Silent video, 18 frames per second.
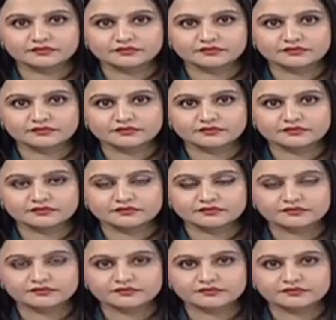
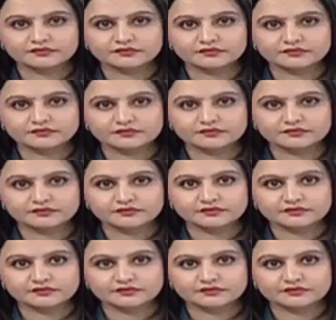
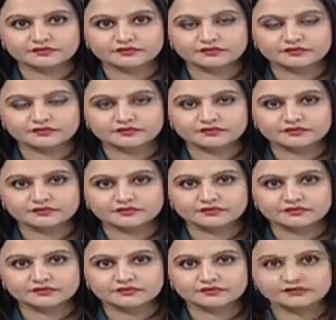
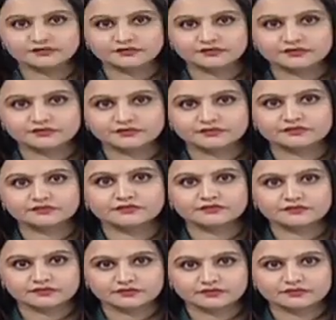
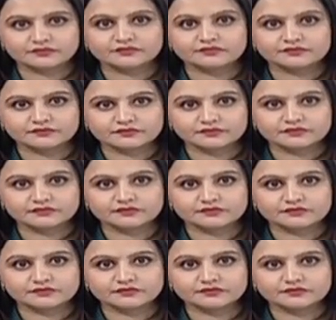
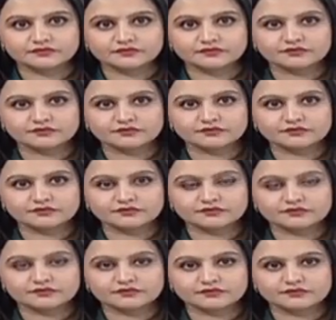
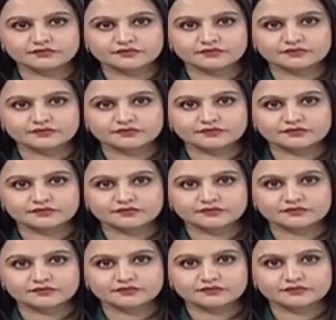
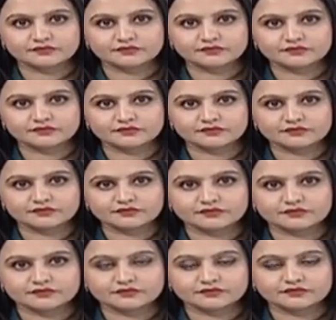
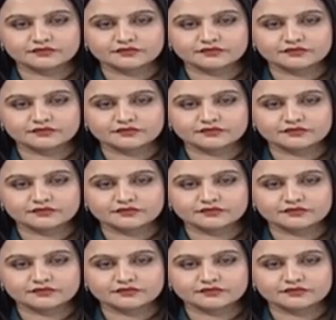(silent)